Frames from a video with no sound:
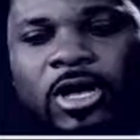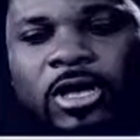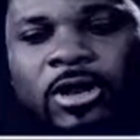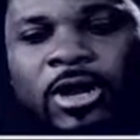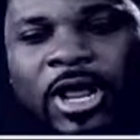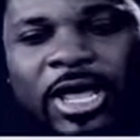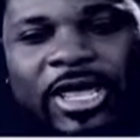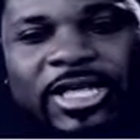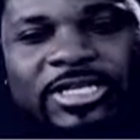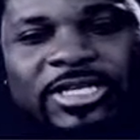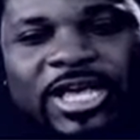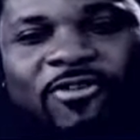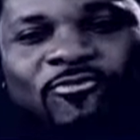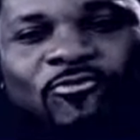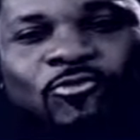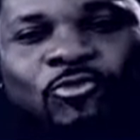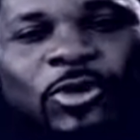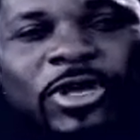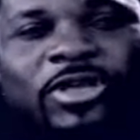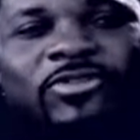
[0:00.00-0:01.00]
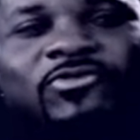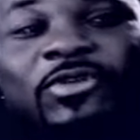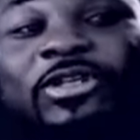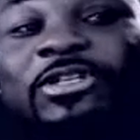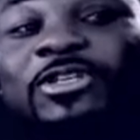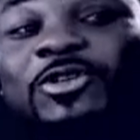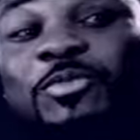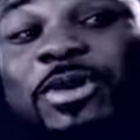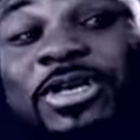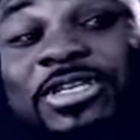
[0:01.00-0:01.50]
and I guess I've
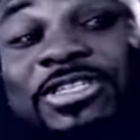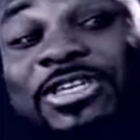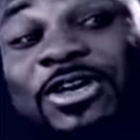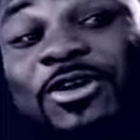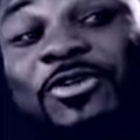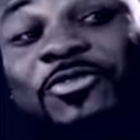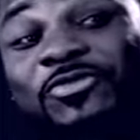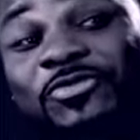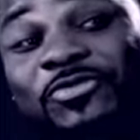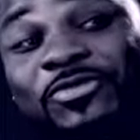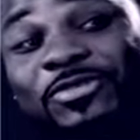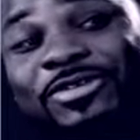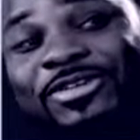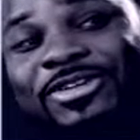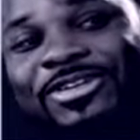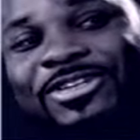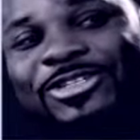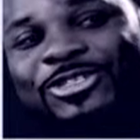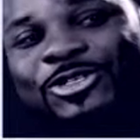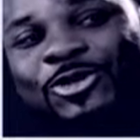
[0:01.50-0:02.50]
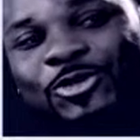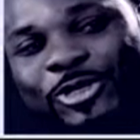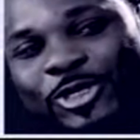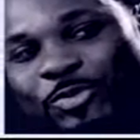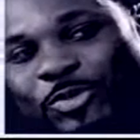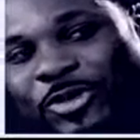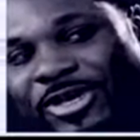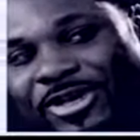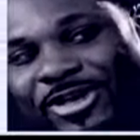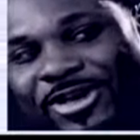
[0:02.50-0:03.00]
reinvented myself so to
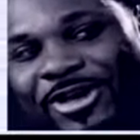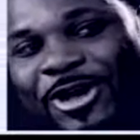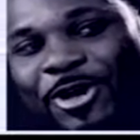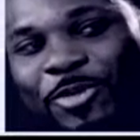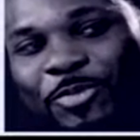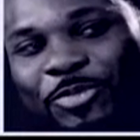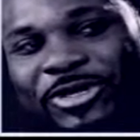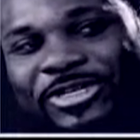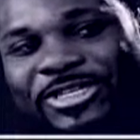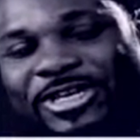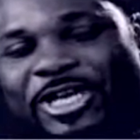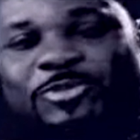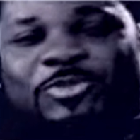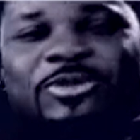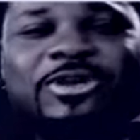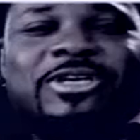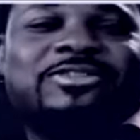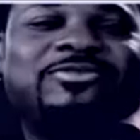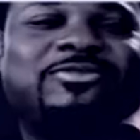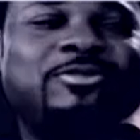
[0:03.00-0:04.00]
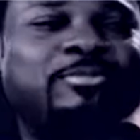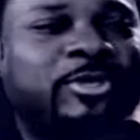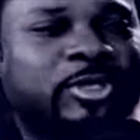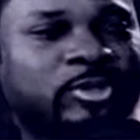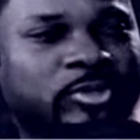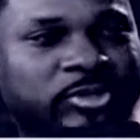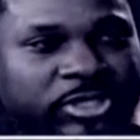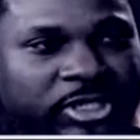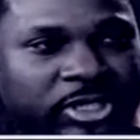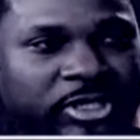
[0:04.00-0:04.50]
speak, a couple of times because of the
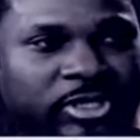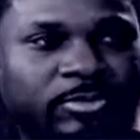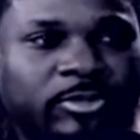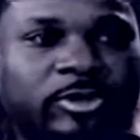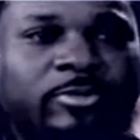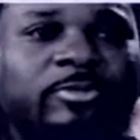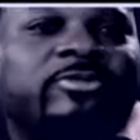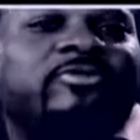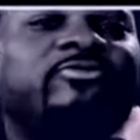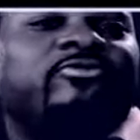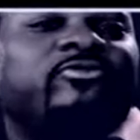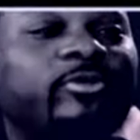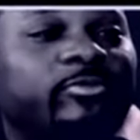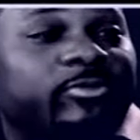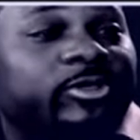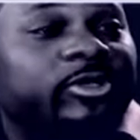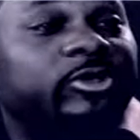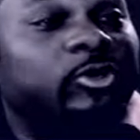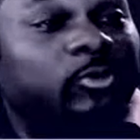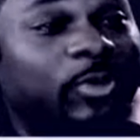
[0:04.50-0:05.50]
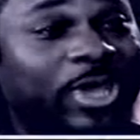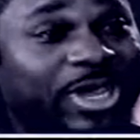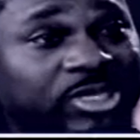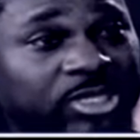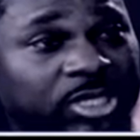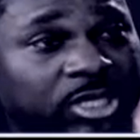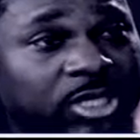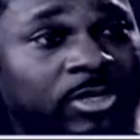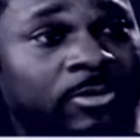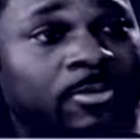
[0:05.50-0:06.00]
music, you know, from the
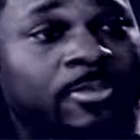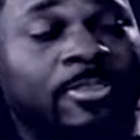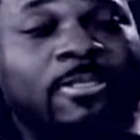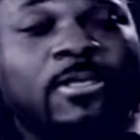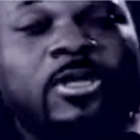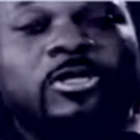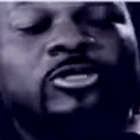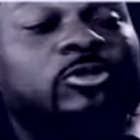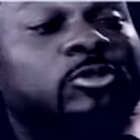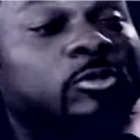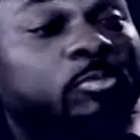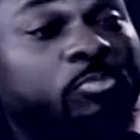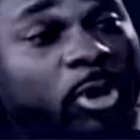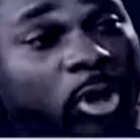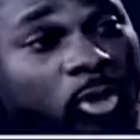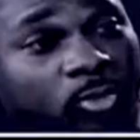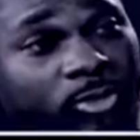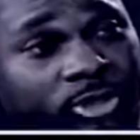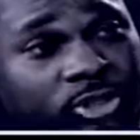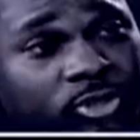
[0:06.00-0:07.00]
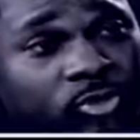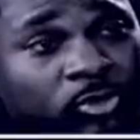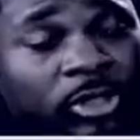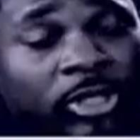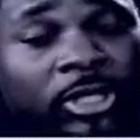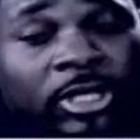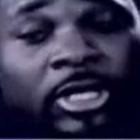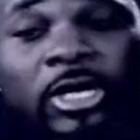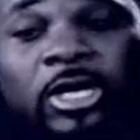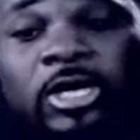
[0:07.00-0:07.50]
directing to the
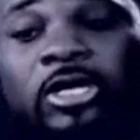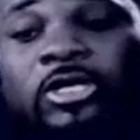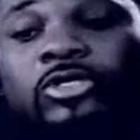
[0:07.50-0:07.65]
poetry